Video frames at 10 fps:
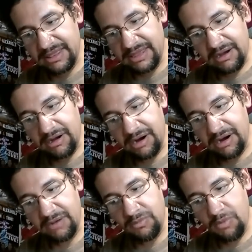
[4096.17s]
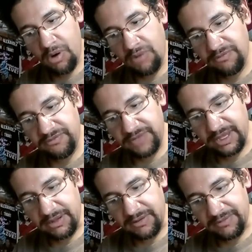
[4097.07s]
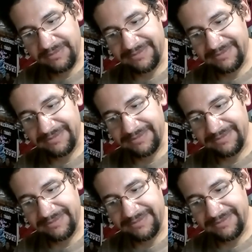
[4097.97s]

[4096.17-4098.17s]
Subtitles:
the heart won't feel.